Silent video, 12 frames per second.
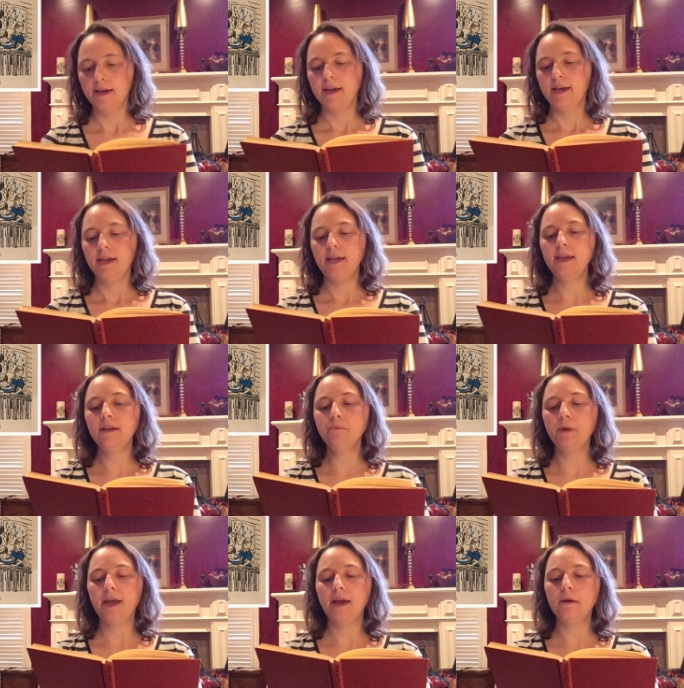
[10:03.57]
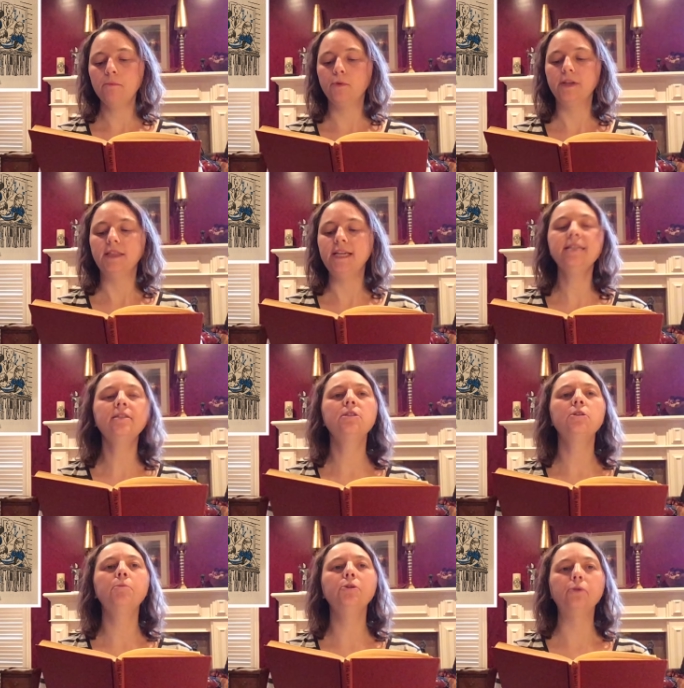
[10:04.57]
He and Pam released
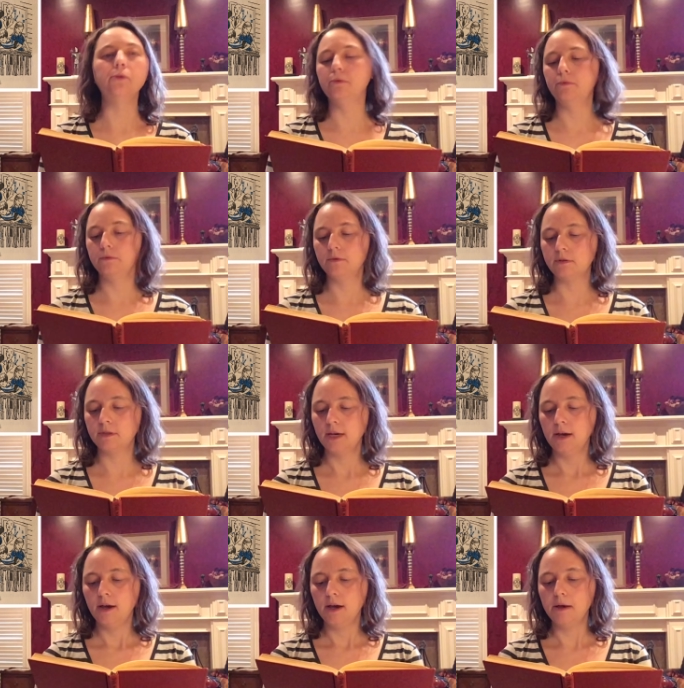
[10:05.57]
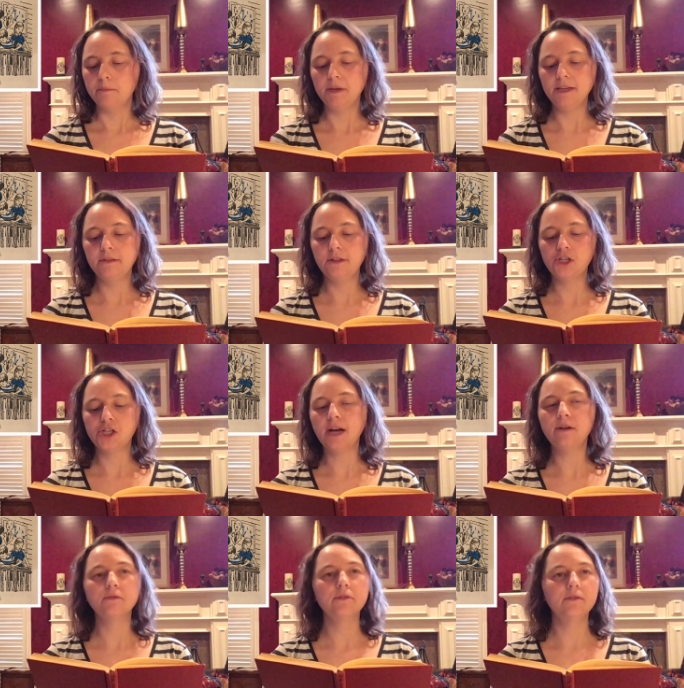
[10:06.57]
the balloons amid the
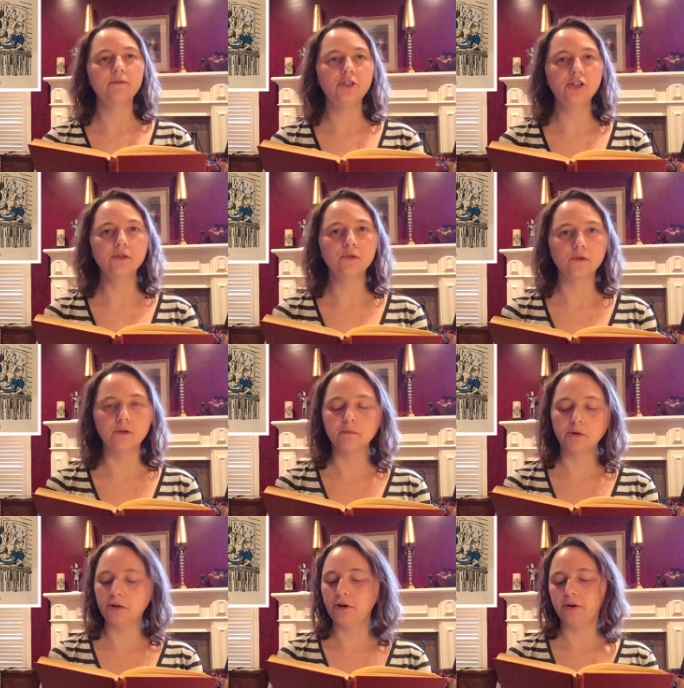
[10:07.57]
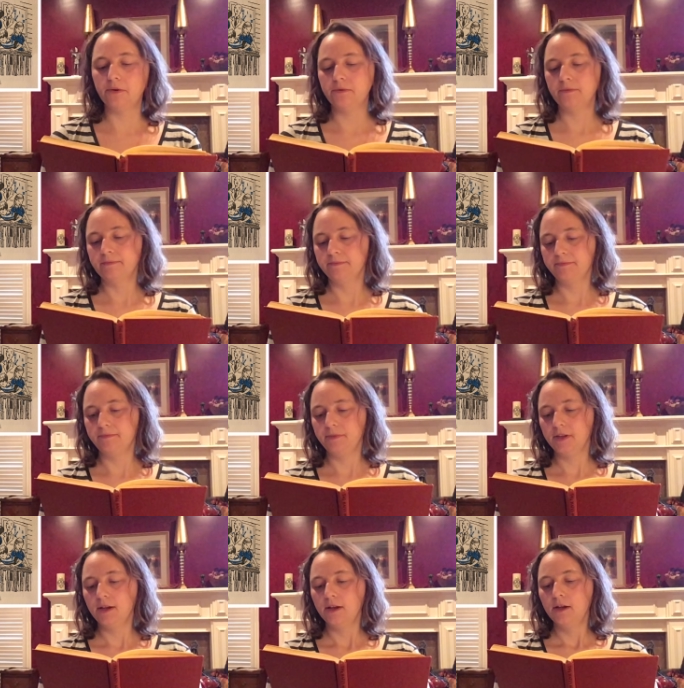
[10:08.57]
shouts of the children below.
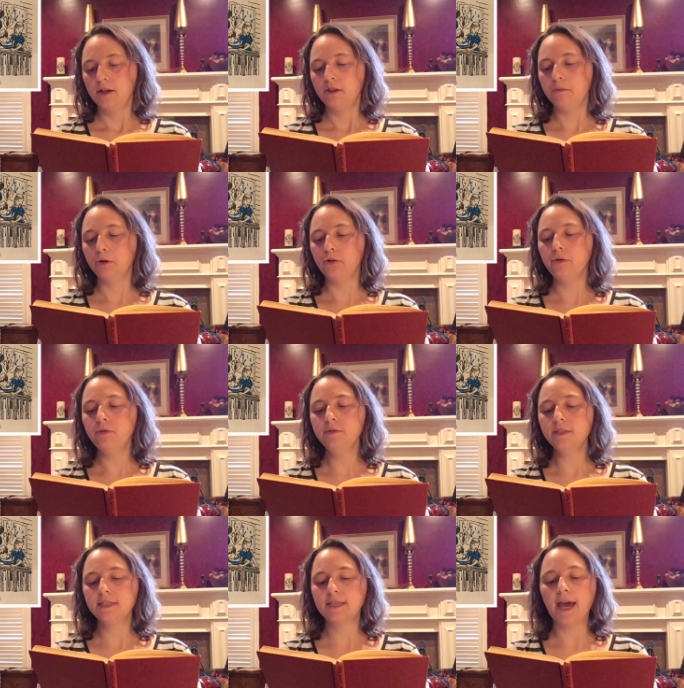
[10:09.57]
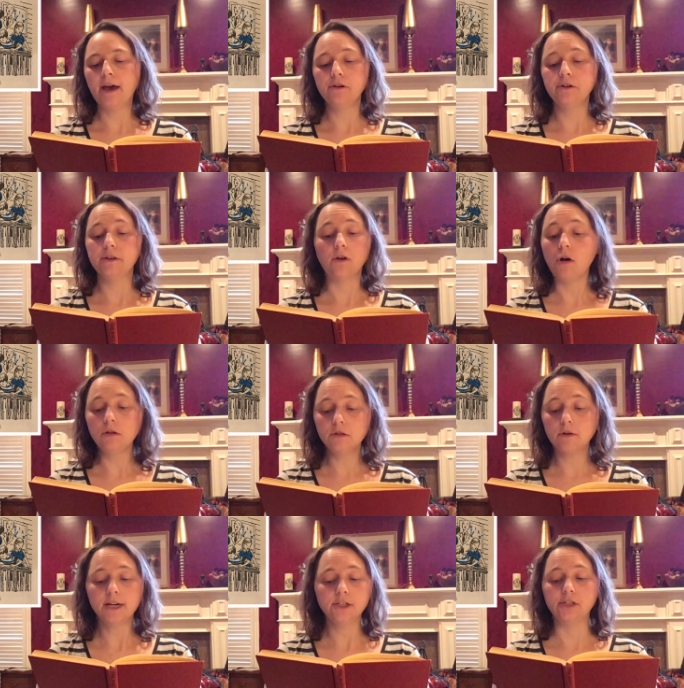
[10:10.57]
The balloons scattered in all
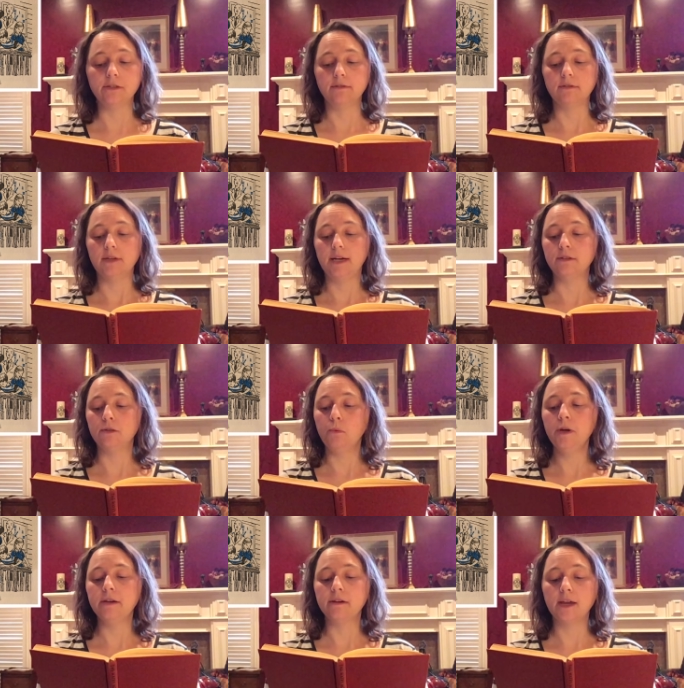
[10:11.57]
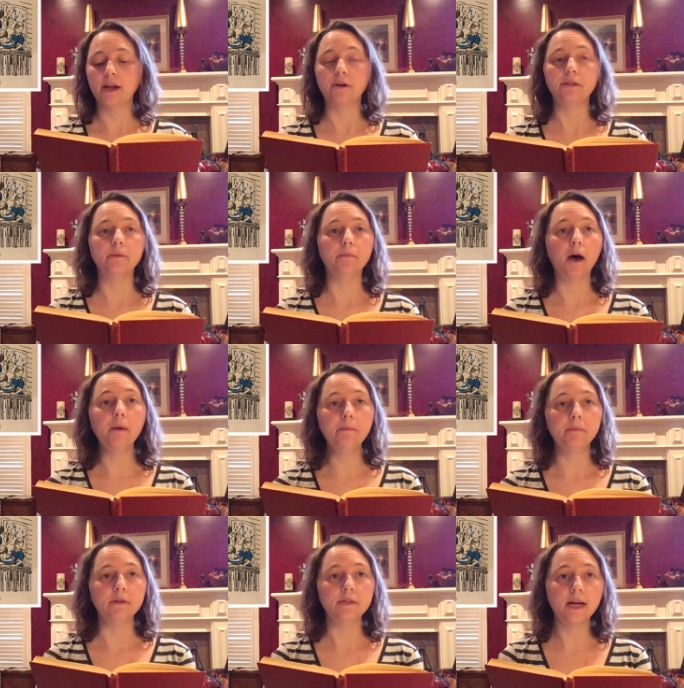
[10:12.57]
directions as the wind carried them
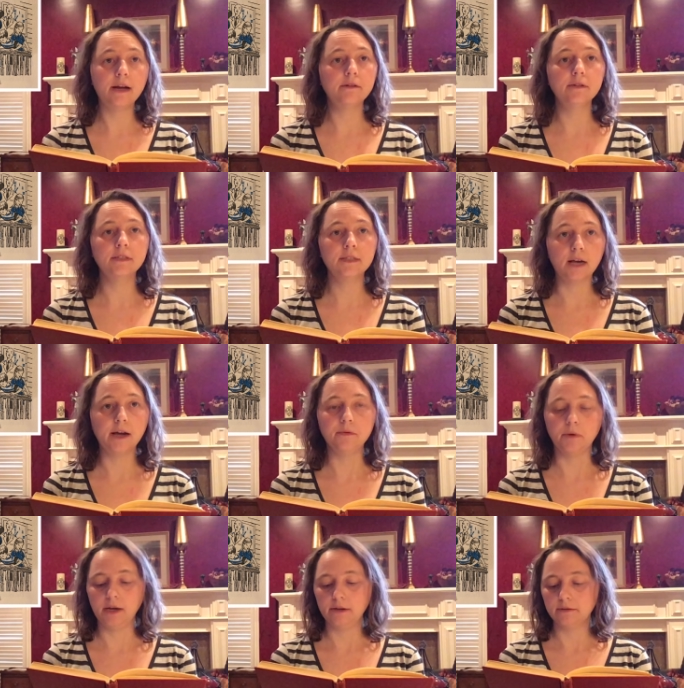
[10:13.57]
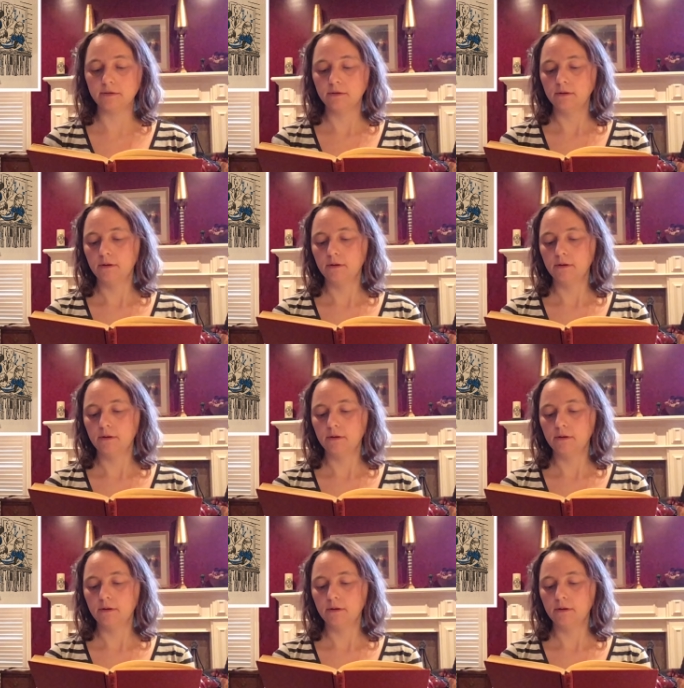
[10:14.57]
up and down and sideways.